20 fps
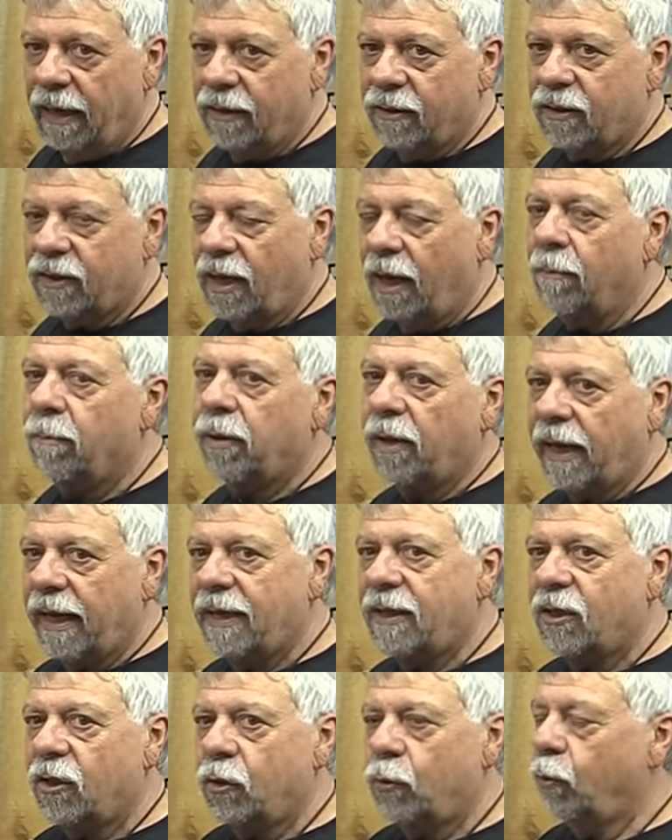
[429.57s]
Some
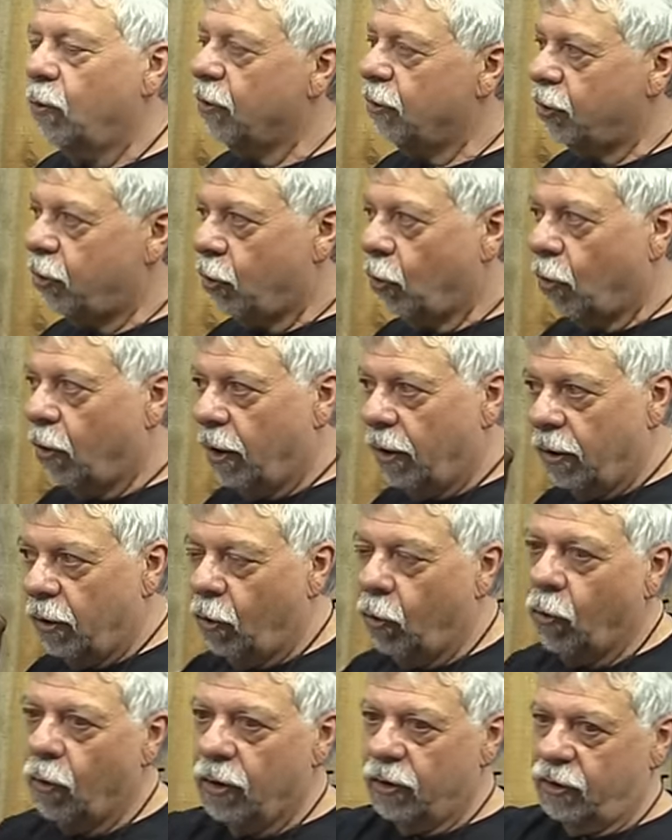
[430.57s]
places will store it
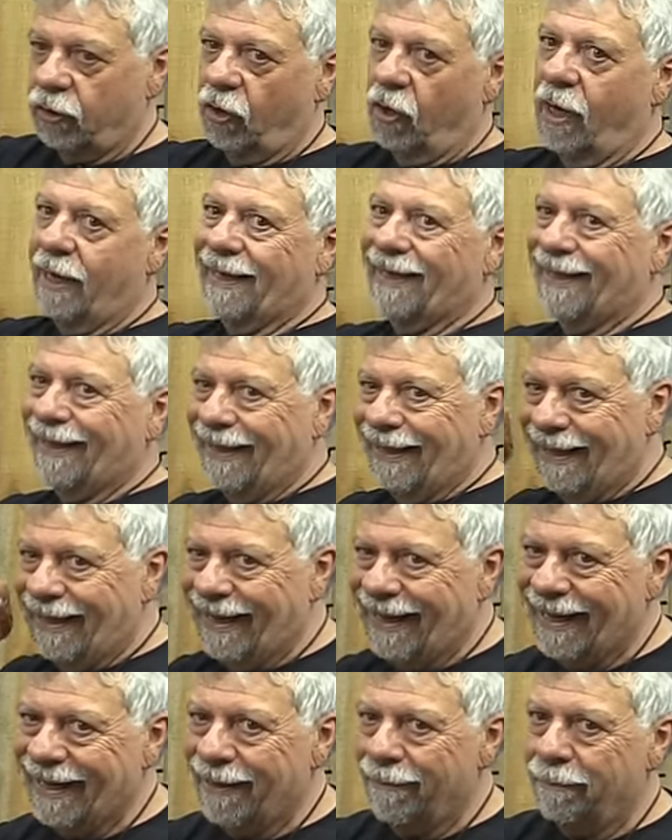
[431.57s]
horizontally
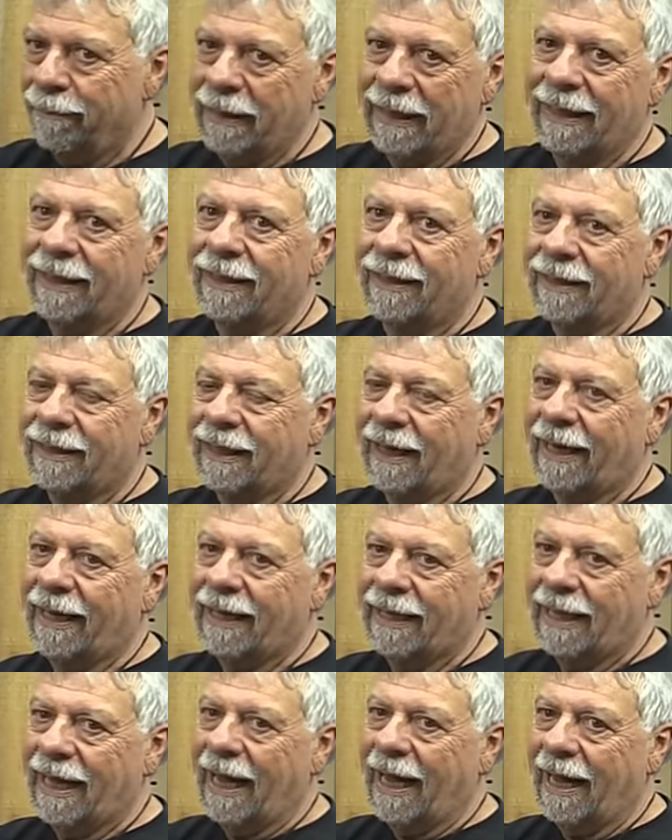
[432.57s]
in bins
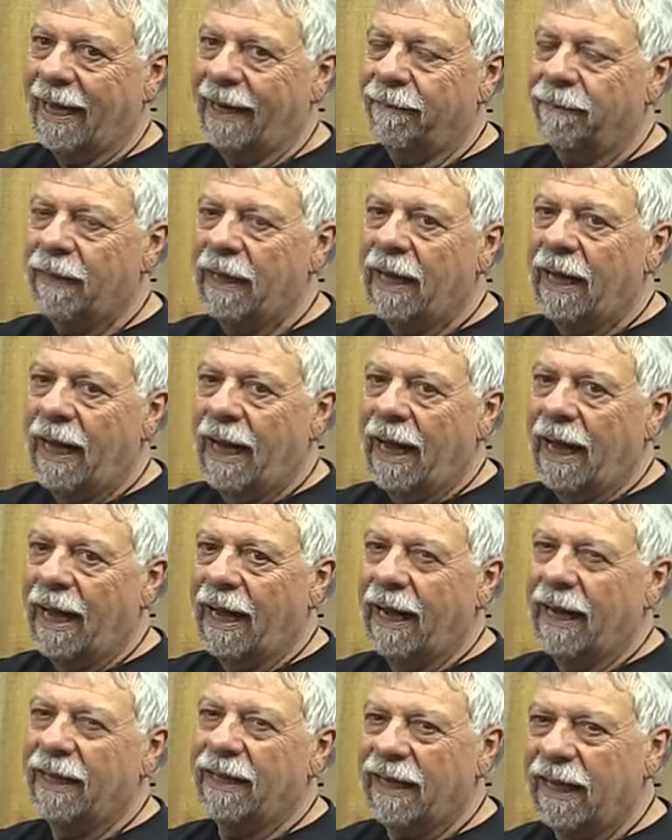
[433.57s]
like that,
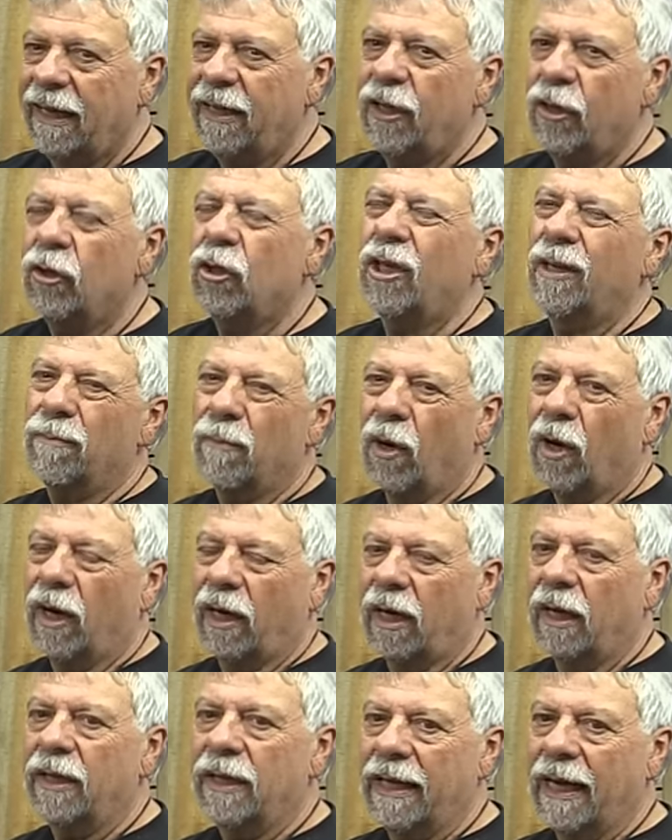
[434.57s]
uh, and they'll usually
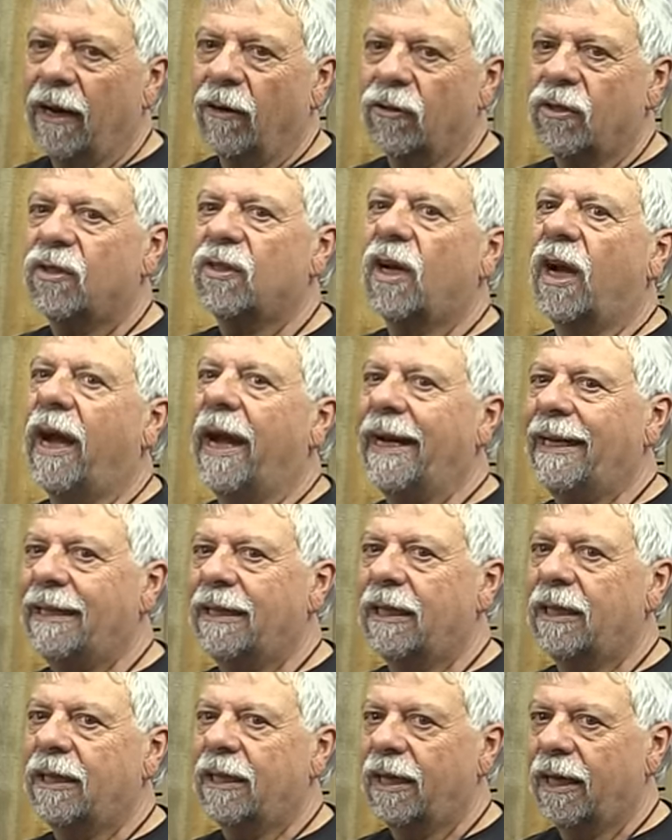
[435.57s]
mark on the outside
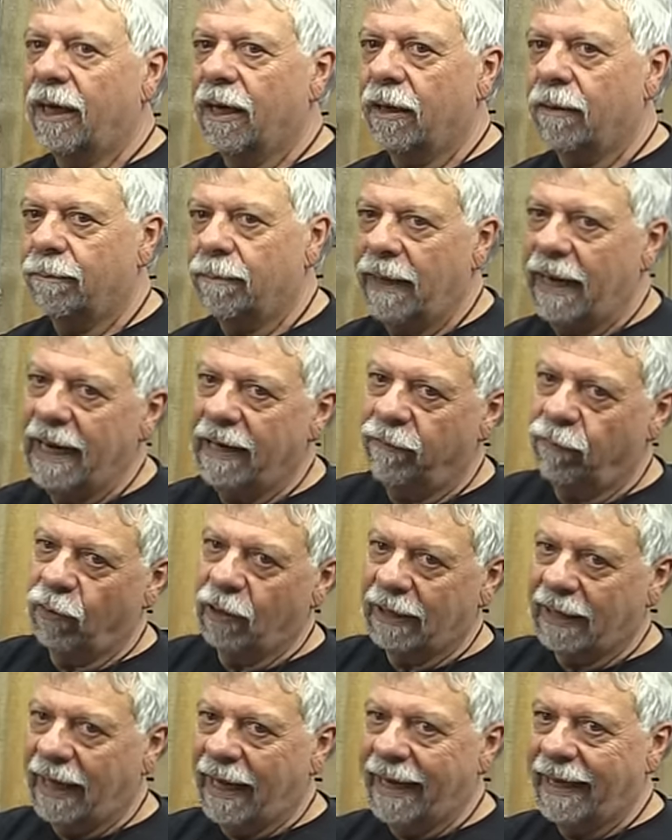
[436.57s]
that they're eight
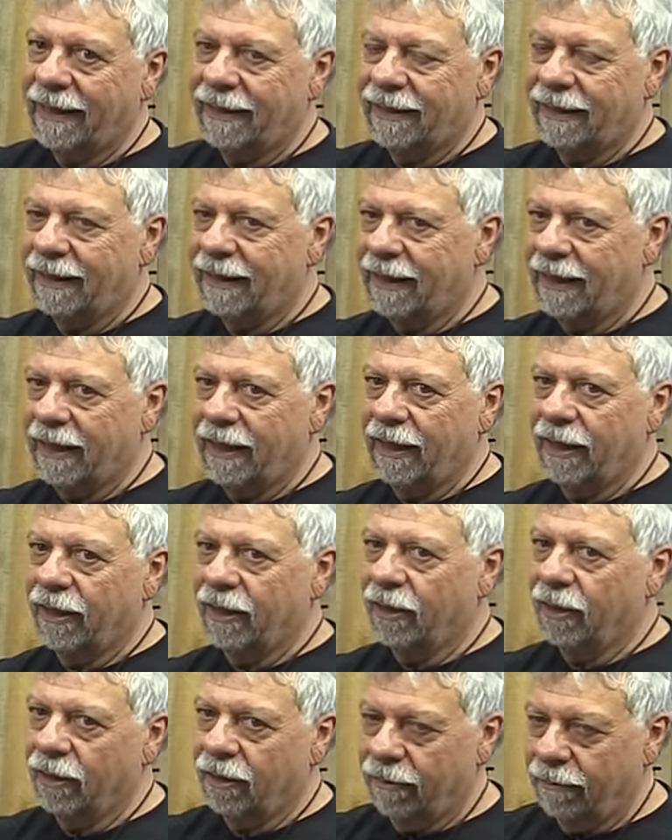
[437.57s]
foot lengths in
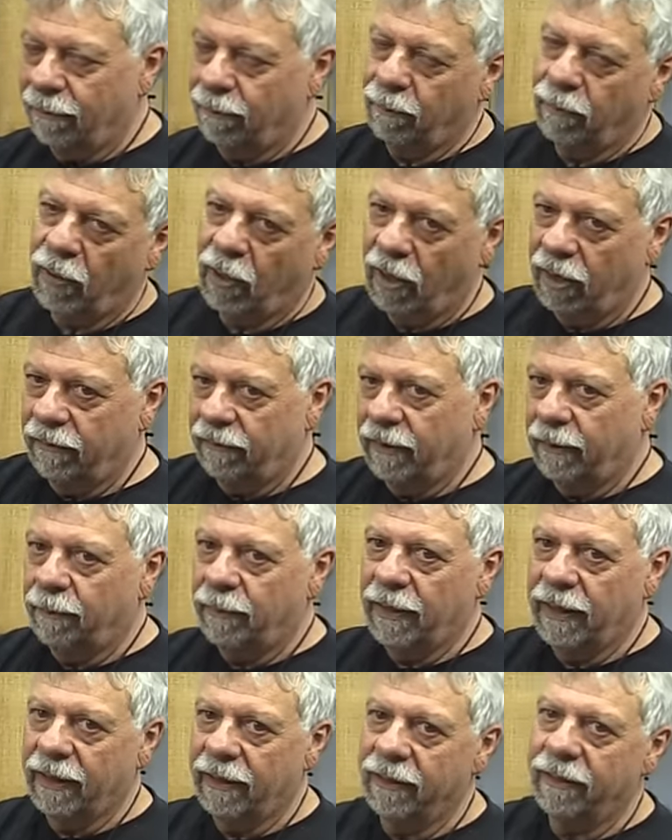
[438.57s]
here. Part of the
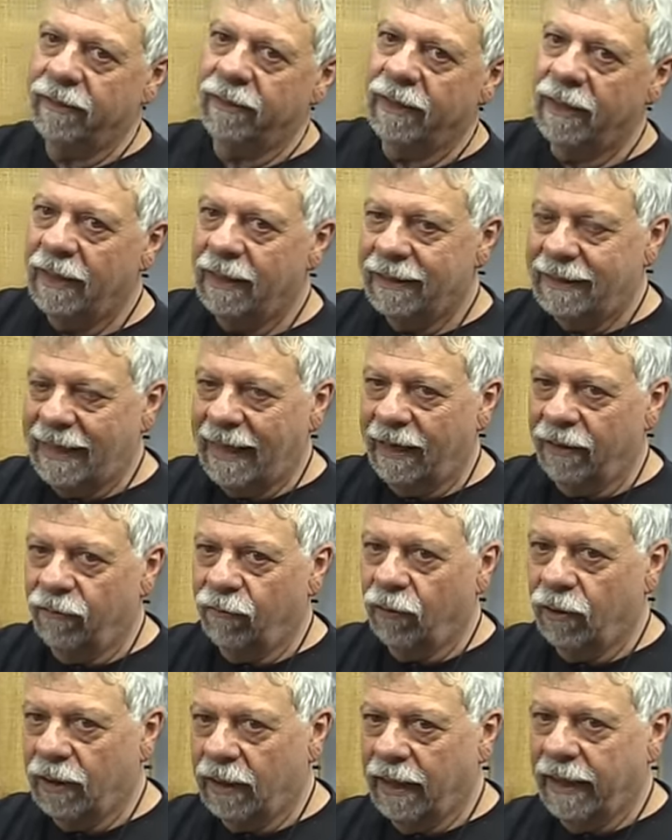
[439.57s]
bin, ten
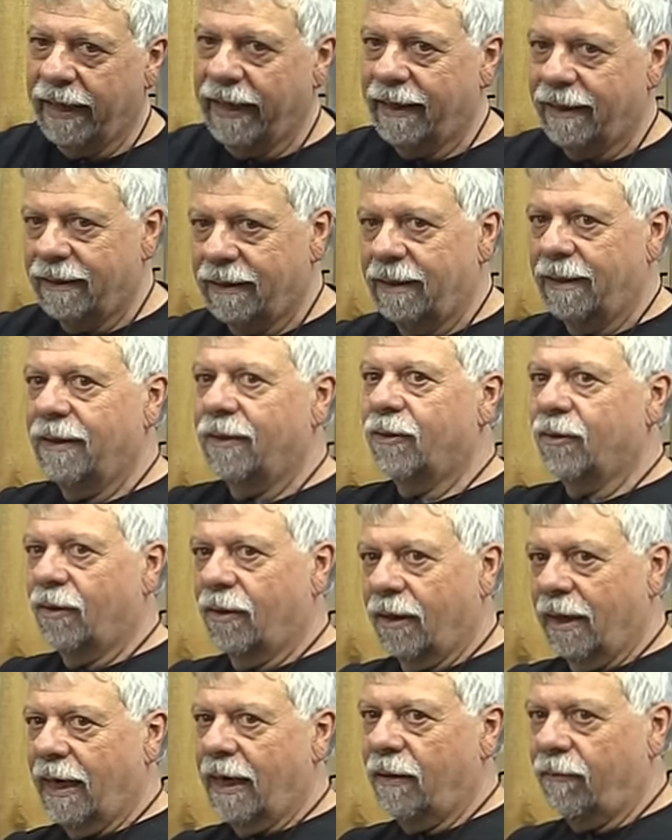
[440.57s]
foot lengths, these
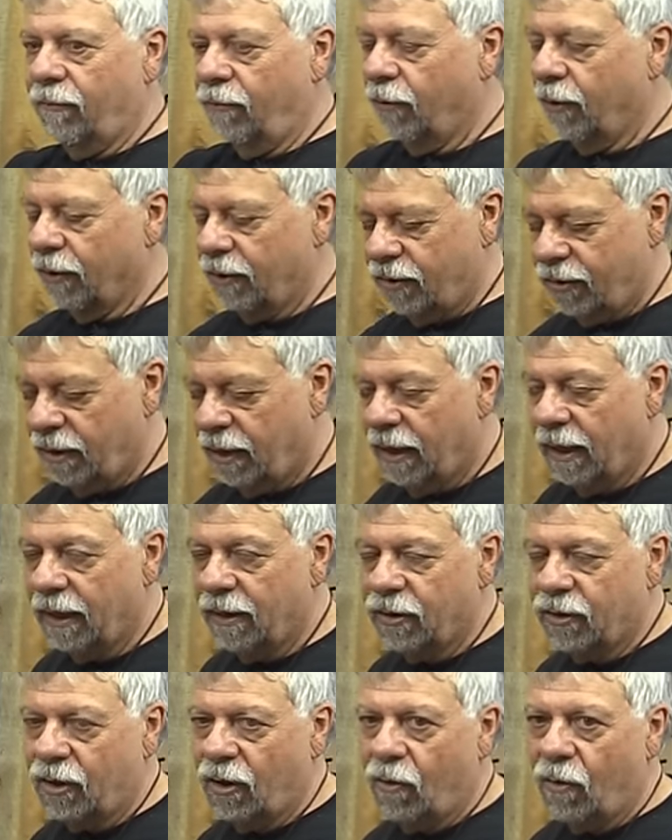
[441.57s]
are eight foots,
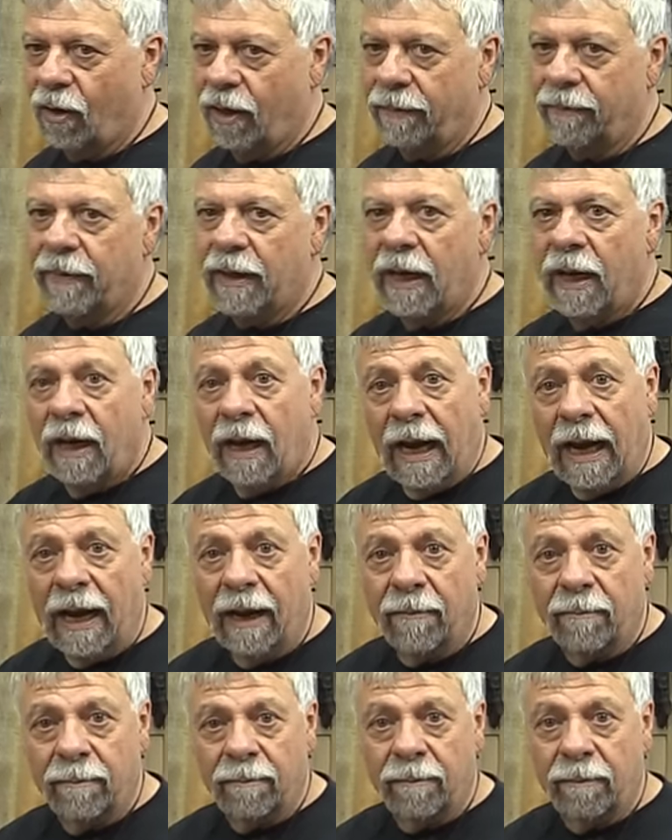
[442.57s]
and so on.
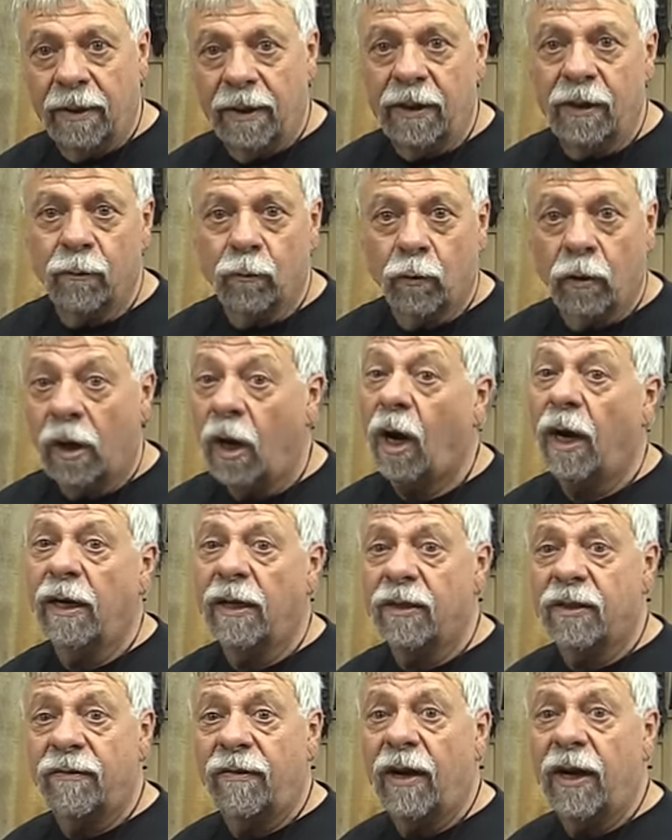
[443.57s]
Um, but
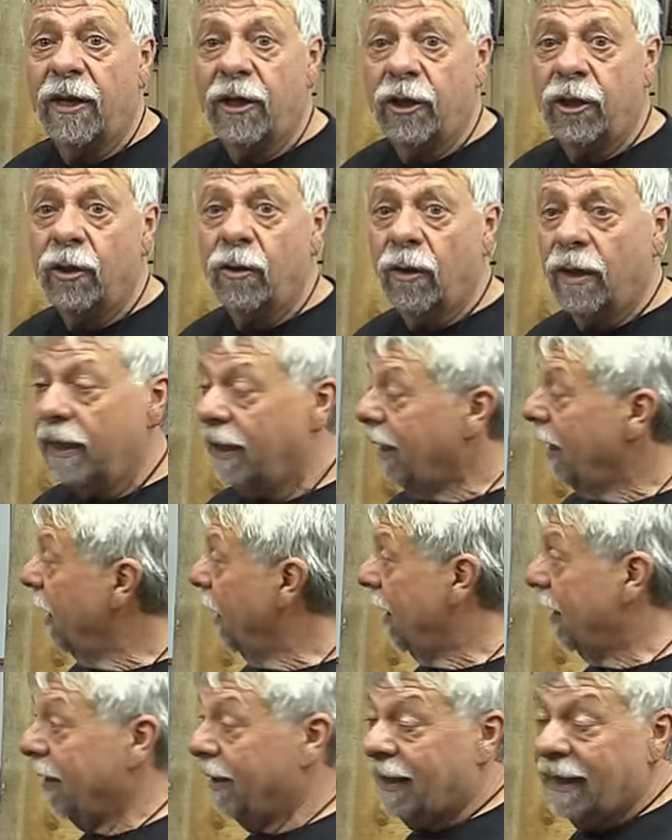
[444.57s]
regardless of how you do it,
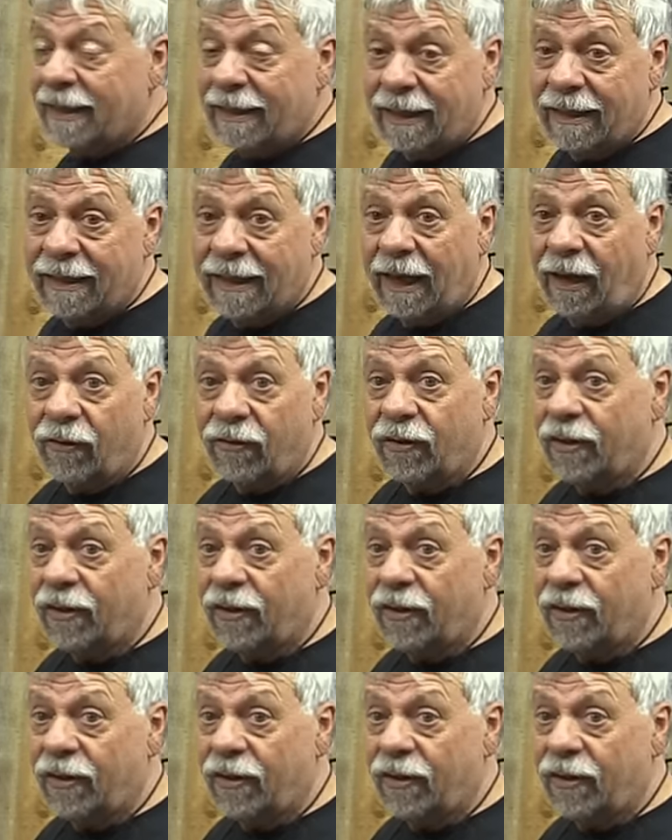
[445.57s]
this is how